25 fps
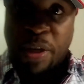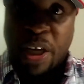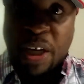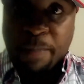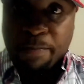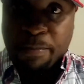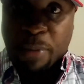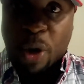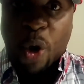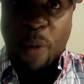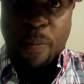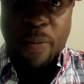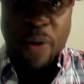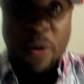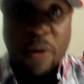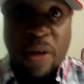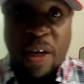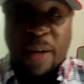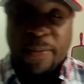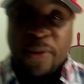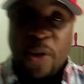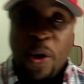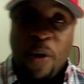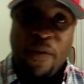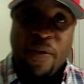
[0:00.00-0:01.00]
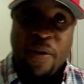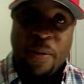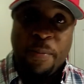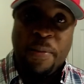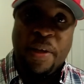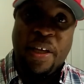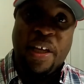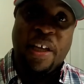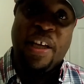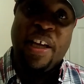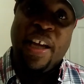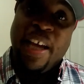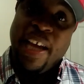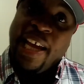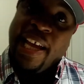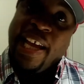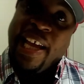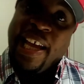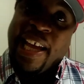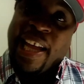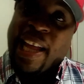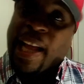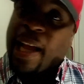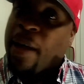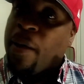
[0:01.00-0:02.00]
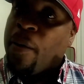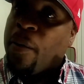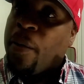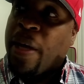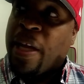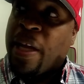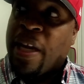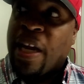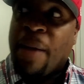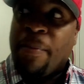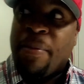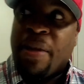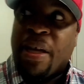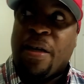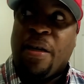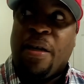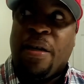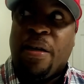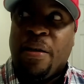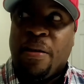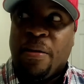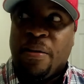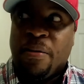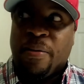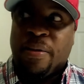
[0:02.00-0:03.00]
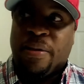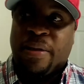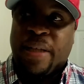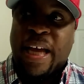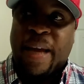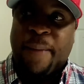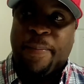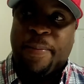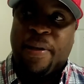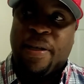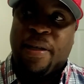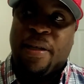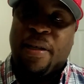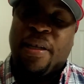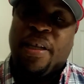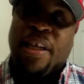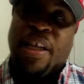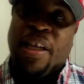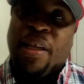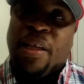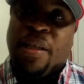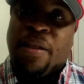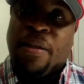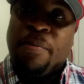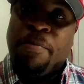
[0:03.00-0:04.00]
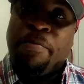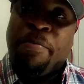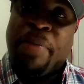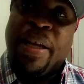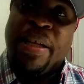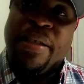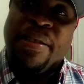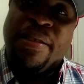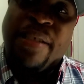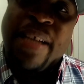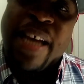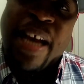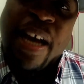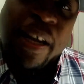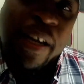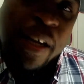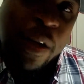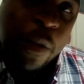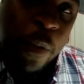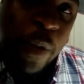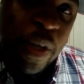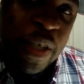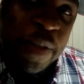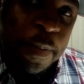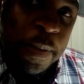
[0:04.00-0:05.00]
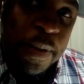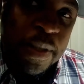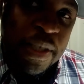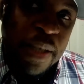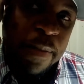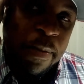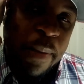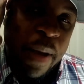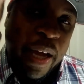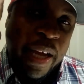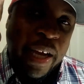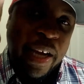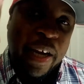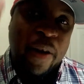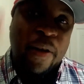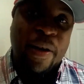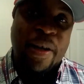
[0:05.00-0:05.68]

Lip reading: Big Bobo comes over to me. And I'm like, uh-oh, what's happening? He bends down and whispers in my